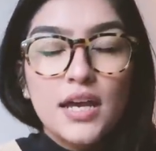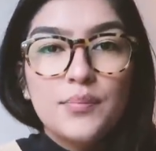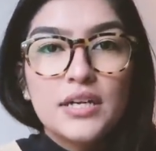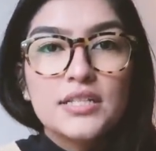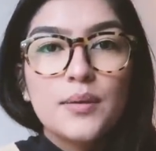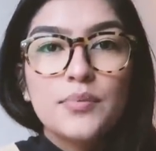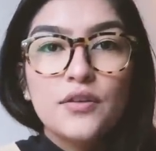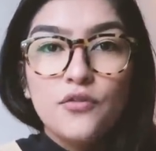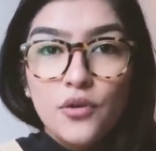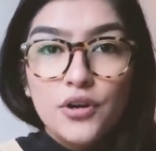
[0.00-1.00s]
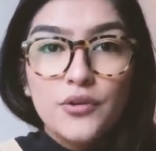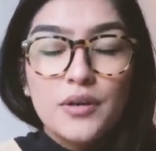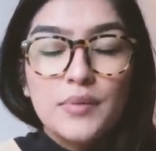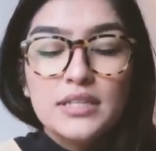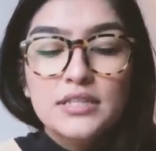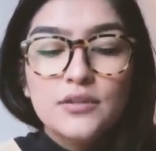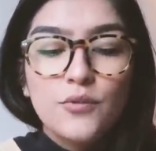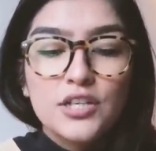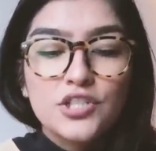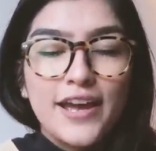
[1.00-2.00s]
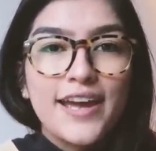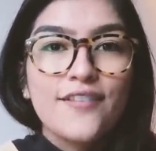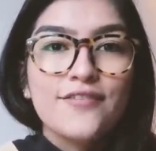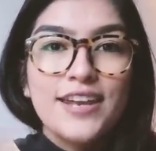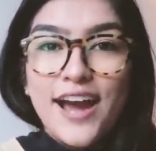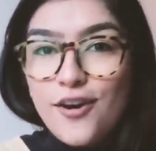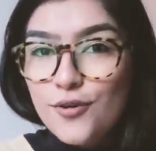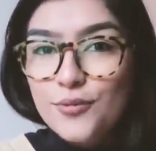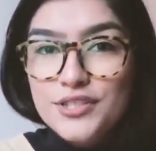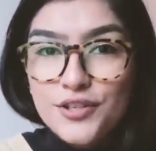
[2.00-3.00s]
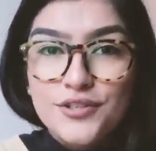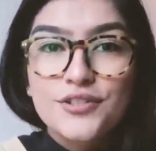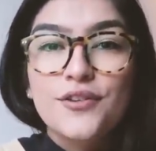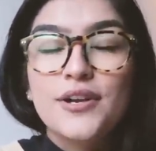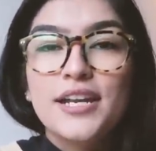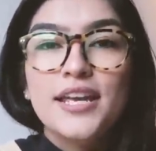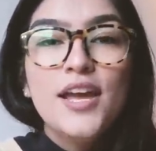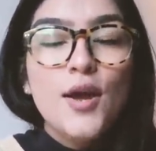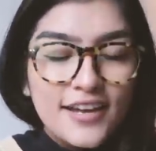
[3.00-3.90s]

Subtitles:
I picked up The Four Agreements, which I have now returned already.